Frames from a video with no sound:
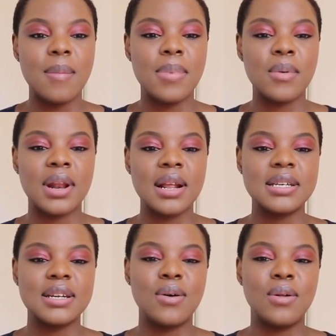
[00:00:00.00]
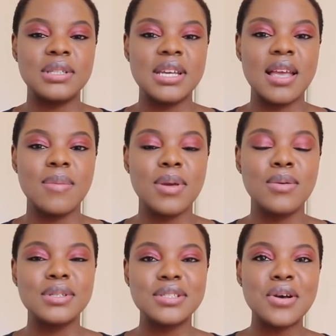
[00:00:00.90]
but when I did hold him,
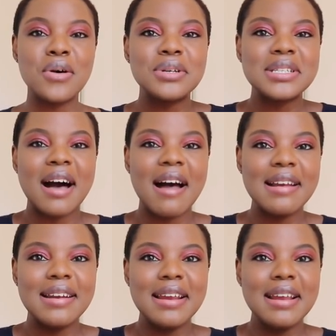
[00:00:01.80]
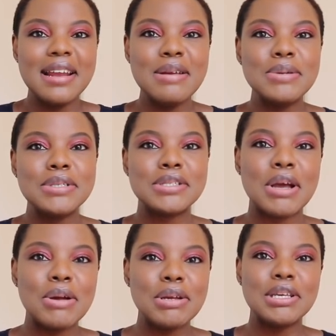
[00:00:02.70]
he was so tiny and he was
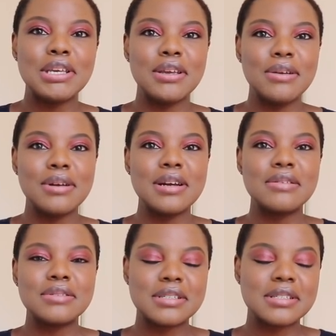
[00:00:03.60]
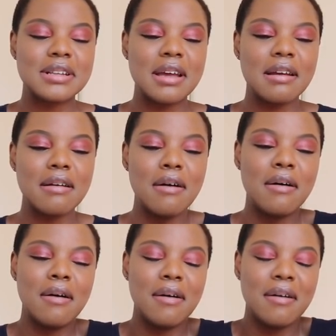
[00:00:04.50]
so cute, and I was just like,
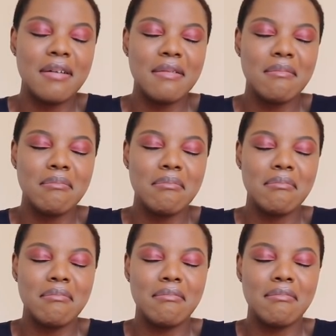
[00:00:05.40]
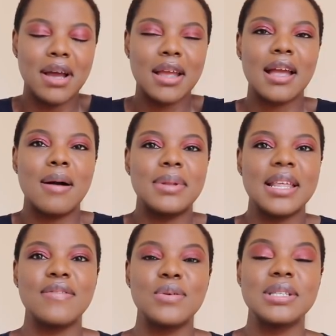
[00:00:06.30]
oh, I can't
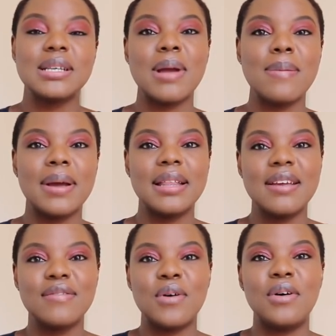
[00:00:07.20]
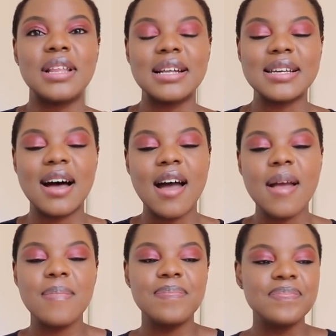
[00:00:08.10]
believe he was in my belly for all that
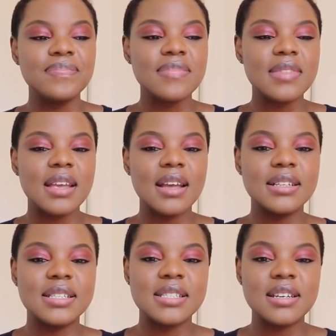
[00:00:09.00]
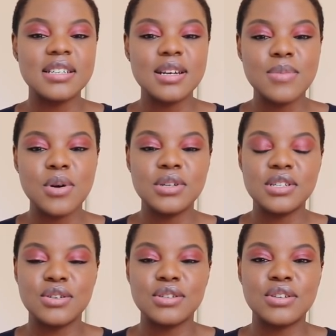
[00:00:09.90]
time. It's such an
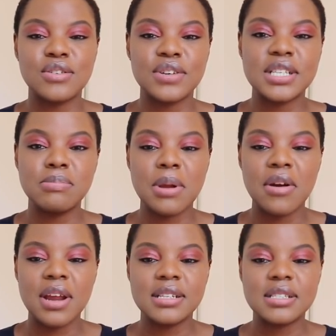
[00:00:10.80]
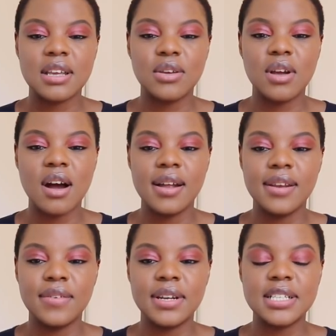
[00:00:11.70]
emotional sort of experience, like, you can't
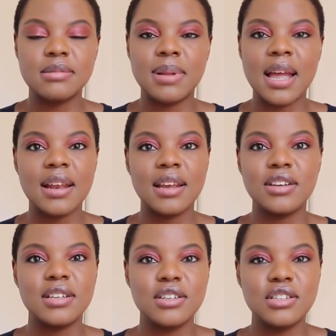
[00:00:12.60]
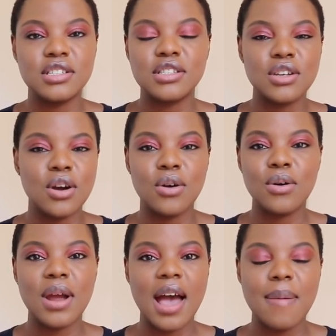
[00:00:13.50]
even explain it. Like, you're just
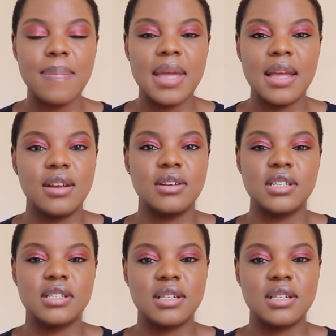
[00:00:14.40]
so happy and you're